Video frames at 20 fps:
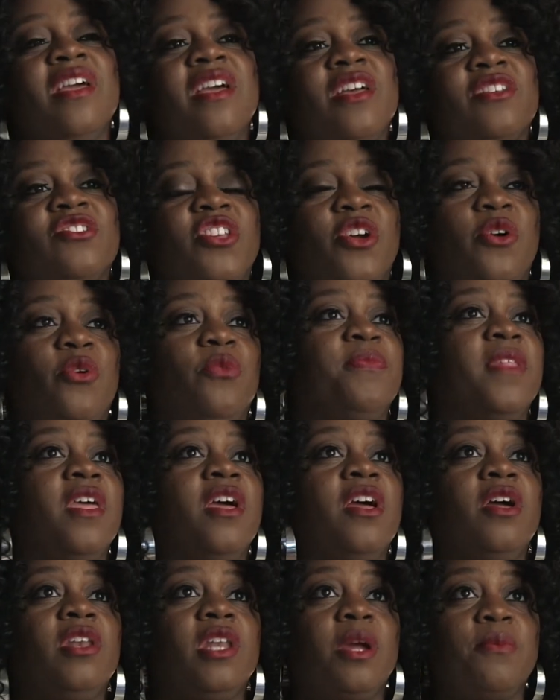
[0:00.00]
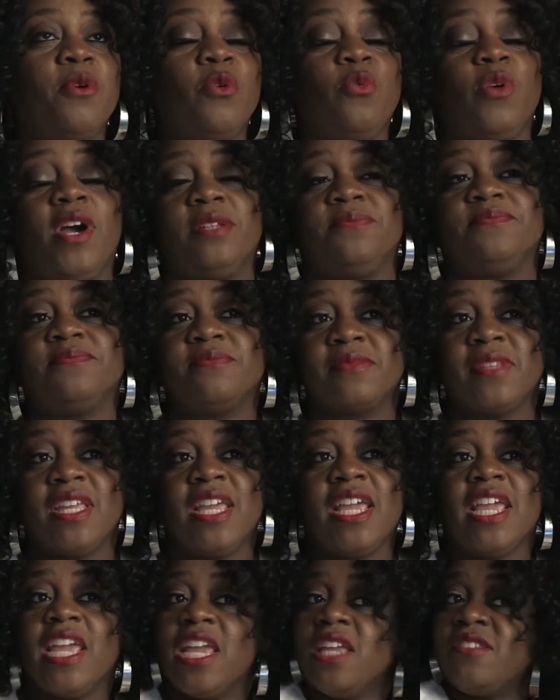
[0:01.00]
So, number one,
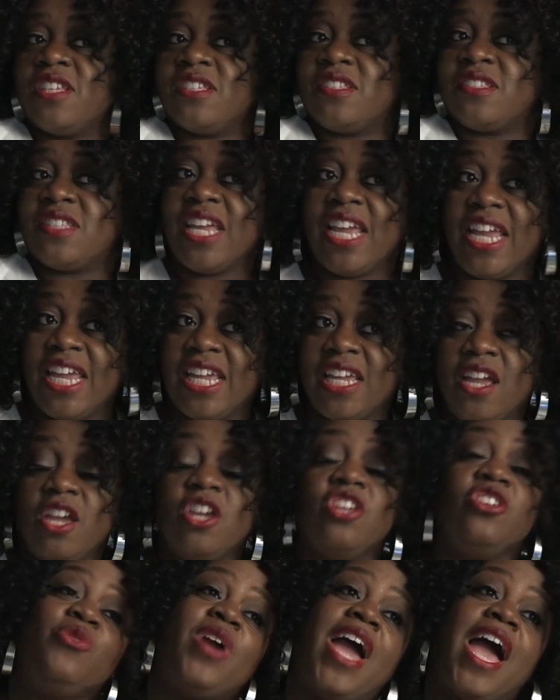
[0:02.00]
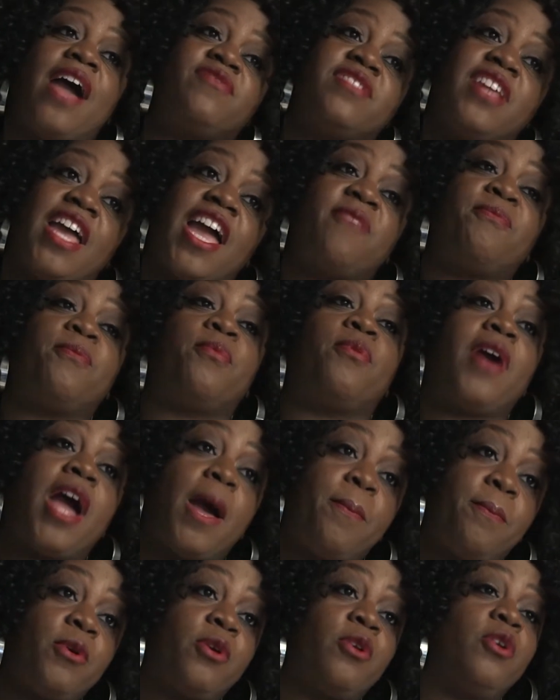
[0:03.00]
to sing, you have to have
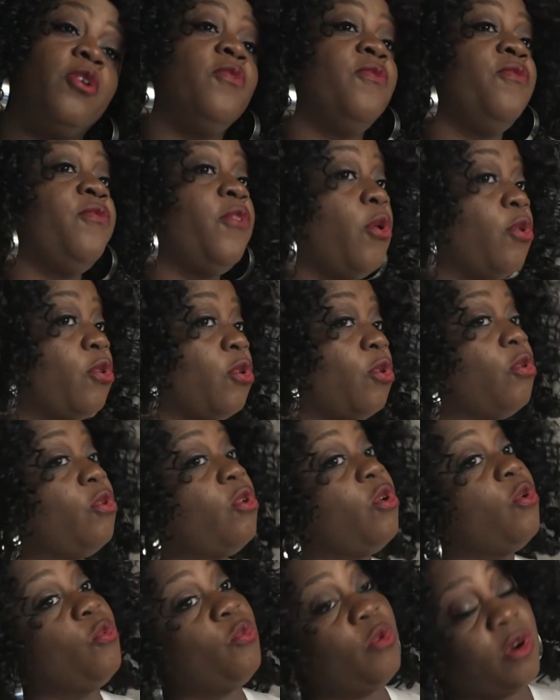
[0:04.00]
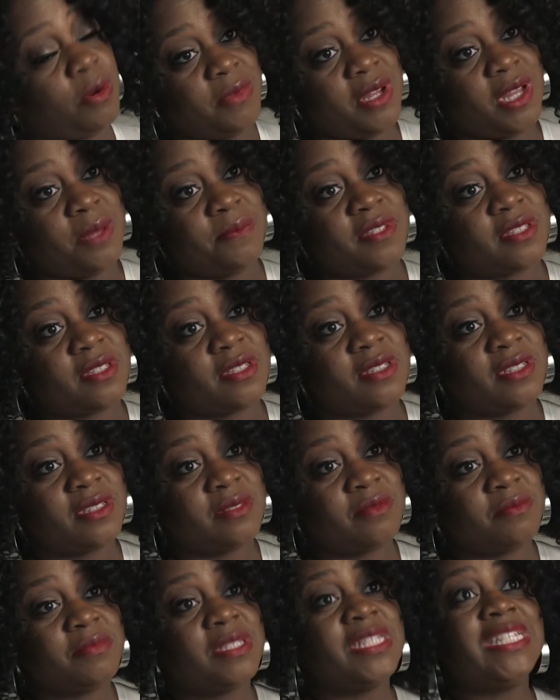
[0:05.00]
proper vocal warm-ups.
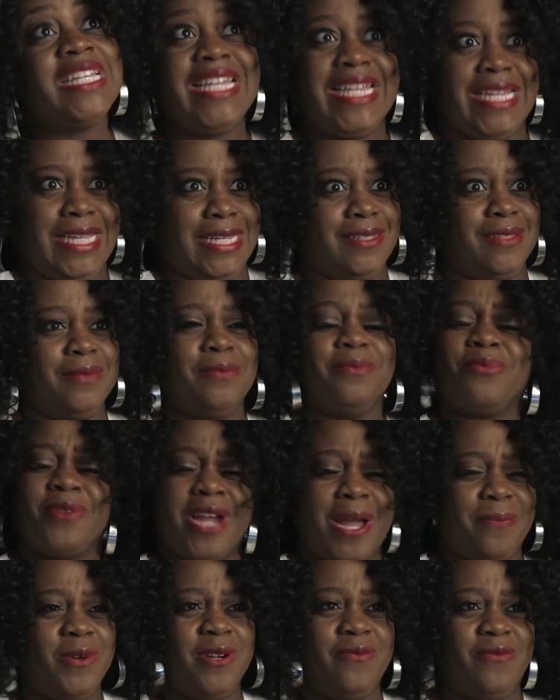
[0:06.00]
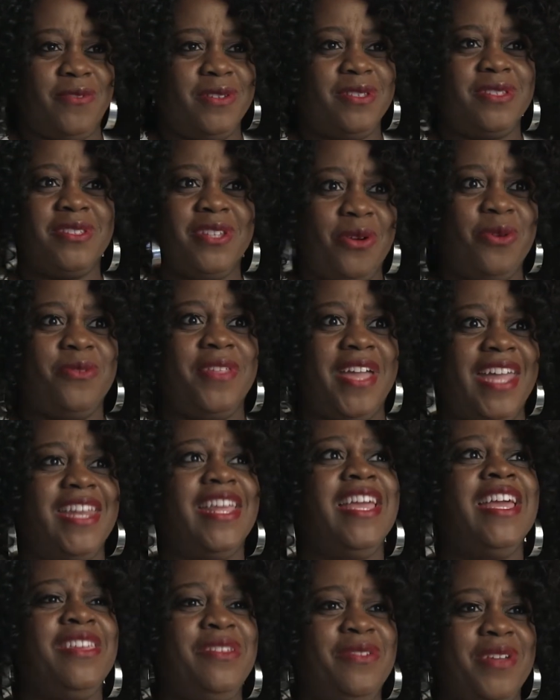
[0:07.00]
Please, know that
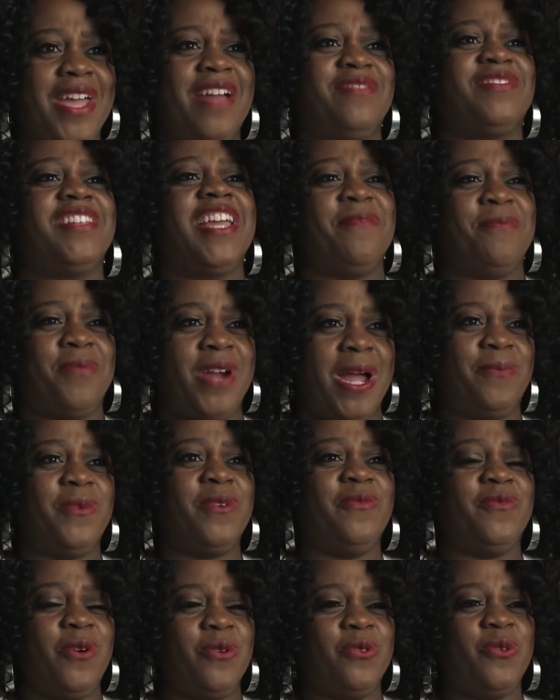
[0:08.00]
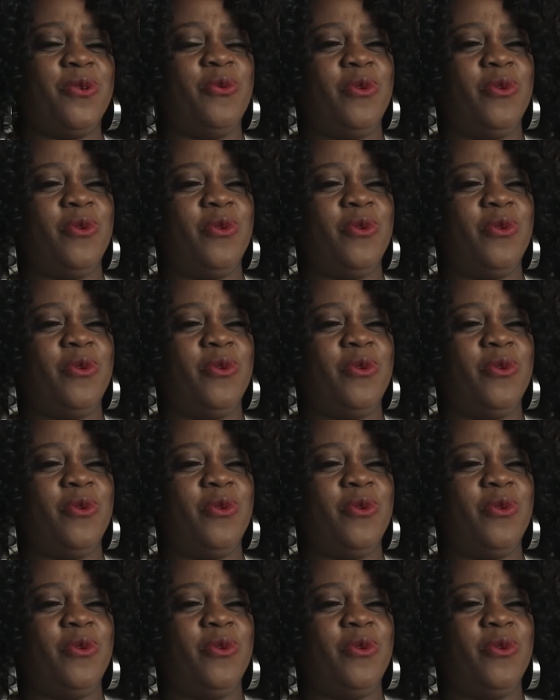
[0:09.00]
you have to have proper vocal